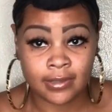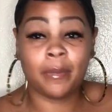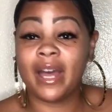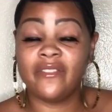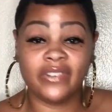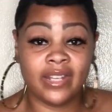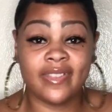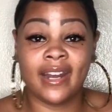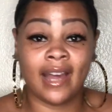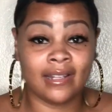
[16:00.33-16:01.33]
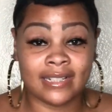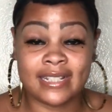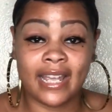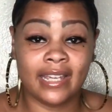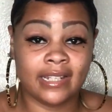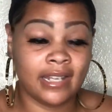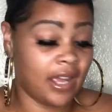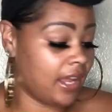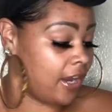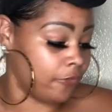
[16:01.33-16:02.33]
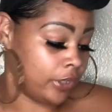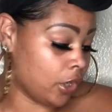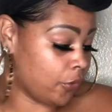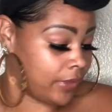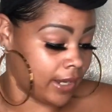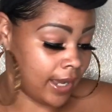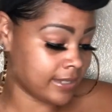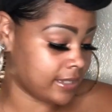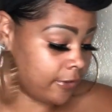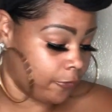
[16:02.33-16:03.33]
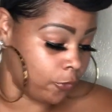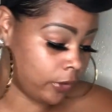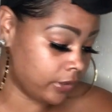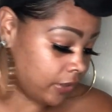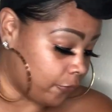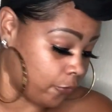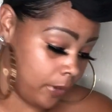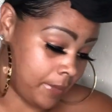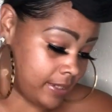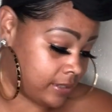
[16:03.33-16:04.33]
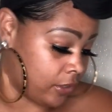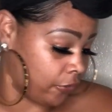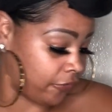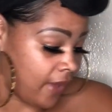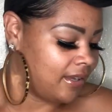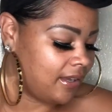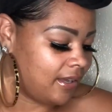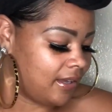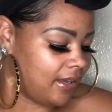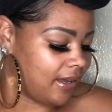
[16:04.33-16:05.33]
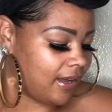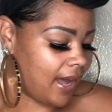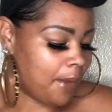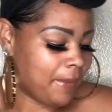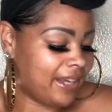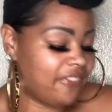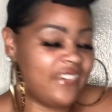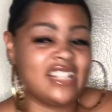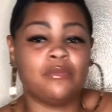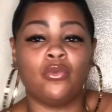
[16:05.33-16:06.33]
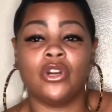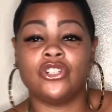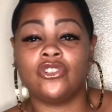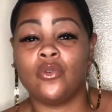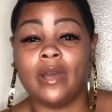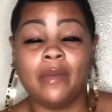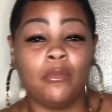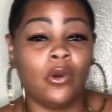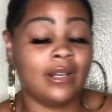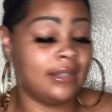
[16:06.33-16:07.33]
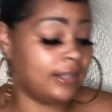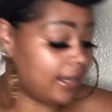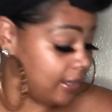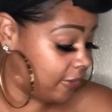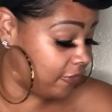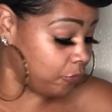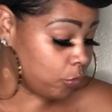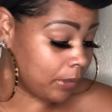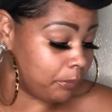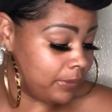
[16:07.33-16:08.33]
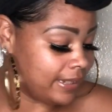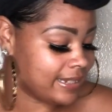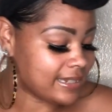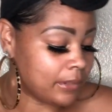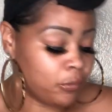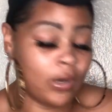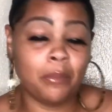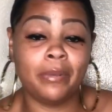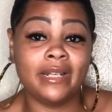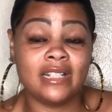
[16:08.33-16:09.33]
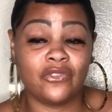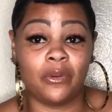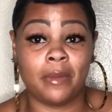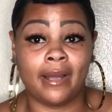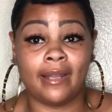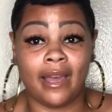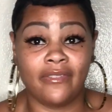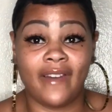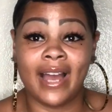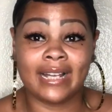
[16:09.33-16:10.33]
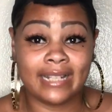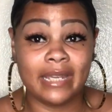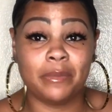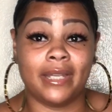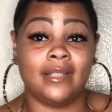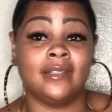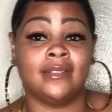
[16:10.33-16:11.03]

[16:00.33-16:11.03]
I'm confident that I'll attain every goal that I set forth for myself. I manifest more joy, more love, more bliss, and more abundance for my life. I claim it.